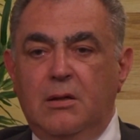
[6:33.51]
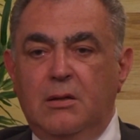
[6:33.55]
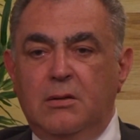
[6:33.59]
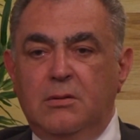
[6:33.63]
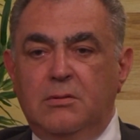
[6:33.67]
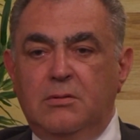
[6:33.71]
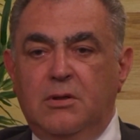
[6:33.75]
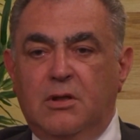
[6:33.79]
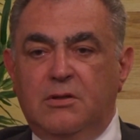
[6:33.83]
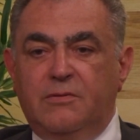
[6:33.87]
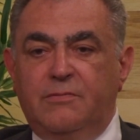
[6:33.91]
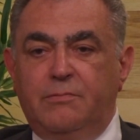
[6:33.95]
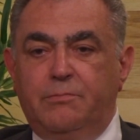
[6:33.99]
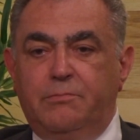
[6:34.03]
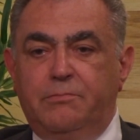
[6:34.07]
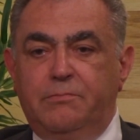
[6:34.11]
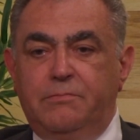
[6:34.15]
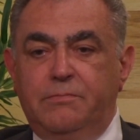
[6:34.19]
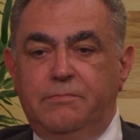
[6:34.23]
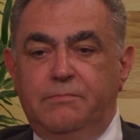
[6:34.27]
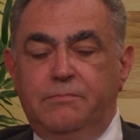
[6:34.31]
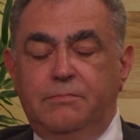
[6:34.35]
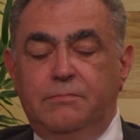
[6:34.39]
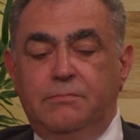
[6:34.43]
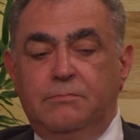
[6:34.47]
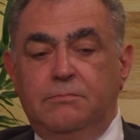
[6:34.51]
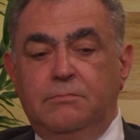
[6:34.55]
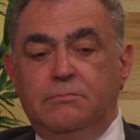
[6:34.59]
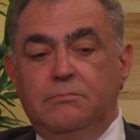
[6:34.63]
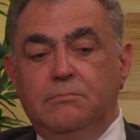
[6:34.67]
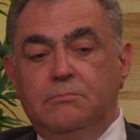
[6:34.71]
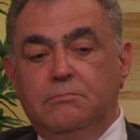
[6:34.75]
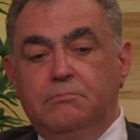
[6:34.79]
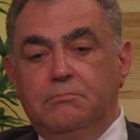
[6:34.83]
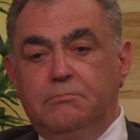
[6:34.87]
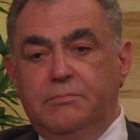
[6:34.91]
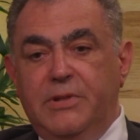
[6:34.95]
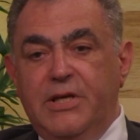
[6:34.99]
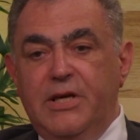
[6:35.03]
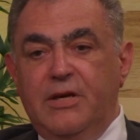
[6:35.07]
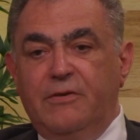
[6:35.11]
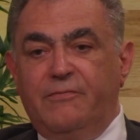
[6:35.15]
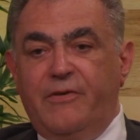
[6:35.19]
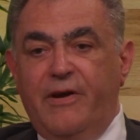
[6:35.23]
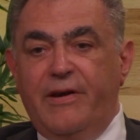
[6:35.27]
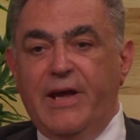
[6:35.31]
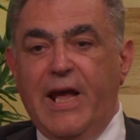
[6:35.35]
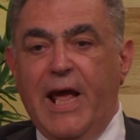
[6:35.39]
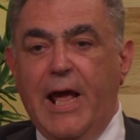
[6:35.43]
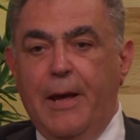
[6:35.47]
not being
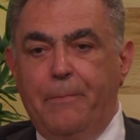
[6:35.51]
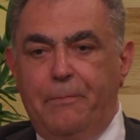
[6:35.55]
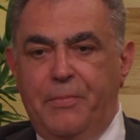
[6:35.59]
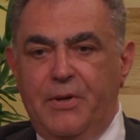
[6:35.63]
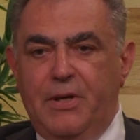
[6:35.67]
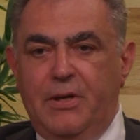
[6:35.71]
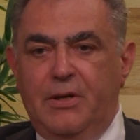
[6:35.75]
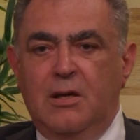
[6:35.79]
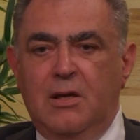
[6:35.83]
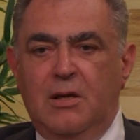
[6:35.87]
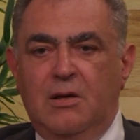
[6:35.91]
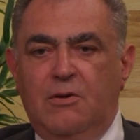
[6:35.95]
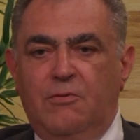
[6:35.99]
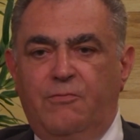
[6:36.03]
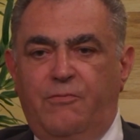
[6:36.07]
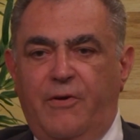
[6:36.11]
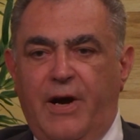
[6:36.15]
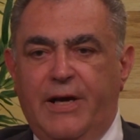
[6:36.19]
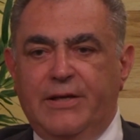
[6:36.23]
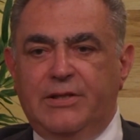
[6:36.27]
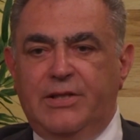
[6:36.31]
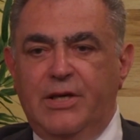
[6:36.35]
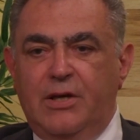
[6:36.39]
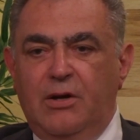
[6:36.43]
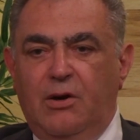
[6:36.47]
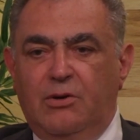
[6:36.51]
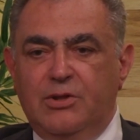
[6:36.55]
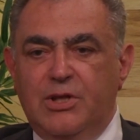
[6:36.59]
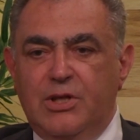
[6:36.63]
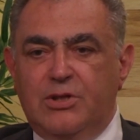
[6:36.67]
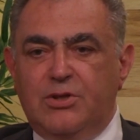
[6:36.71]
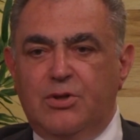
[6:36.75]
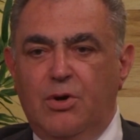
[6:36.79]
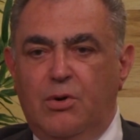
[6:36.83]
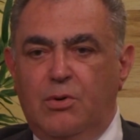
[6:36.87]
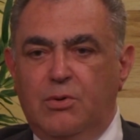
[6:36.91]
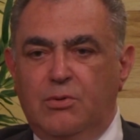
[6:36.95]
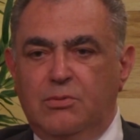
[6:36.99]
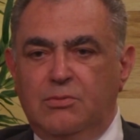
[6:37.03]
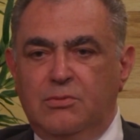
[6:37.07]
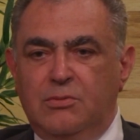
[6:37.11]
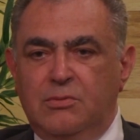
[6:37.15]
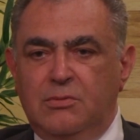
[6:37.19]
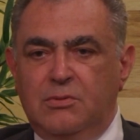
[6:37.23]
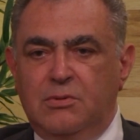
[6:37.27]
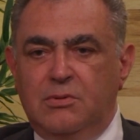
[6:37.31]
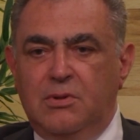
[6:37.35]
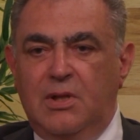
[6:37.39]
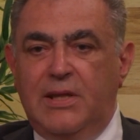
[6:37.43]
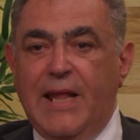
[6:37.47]
very happy, fighting on its
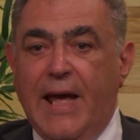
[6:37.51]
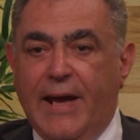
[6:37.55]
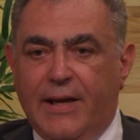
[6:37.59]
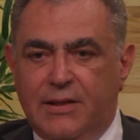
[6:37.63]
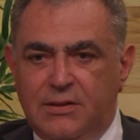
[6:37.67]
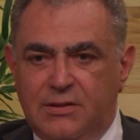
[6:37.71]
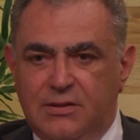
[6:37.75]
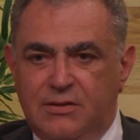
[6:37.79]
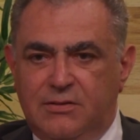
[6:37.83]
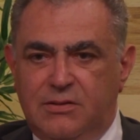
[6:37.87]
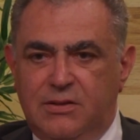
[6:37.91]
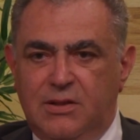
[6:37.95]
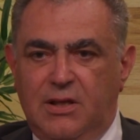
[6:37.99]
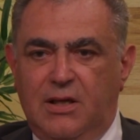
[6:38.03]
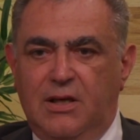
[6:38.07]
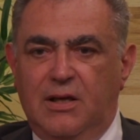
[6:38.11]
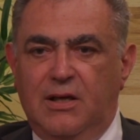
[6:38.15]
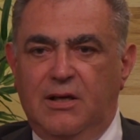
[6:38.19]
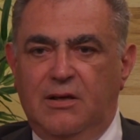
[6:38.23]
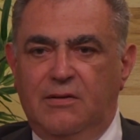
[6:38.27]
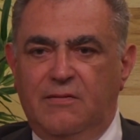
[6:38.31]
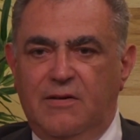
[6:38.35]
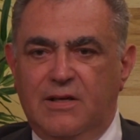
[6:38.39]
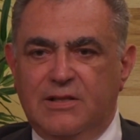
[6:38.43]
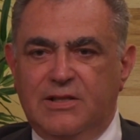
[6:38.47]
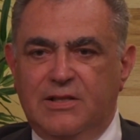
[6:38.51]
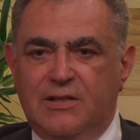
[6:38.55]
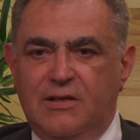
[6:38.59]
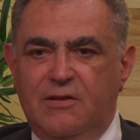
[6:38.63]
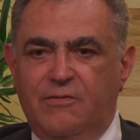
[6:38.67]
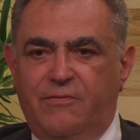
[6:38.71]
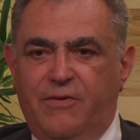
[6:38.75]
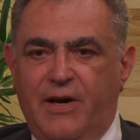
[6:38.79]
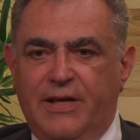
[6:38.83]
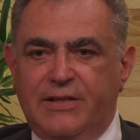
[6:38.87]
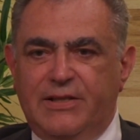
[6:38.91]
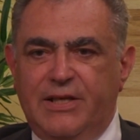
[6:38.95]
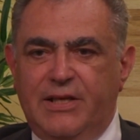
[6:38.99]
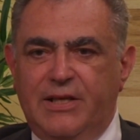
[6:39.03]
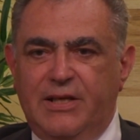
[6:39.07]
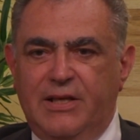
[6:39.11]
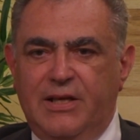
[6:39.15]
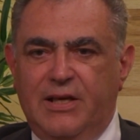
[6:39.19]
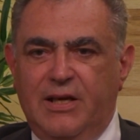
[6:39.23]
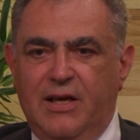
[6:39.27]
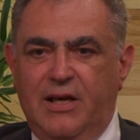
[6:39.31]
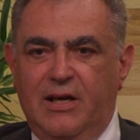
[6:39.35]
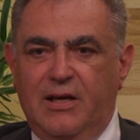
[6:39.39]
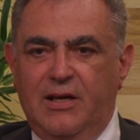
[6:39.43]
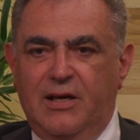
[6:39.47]
own land rather than fighting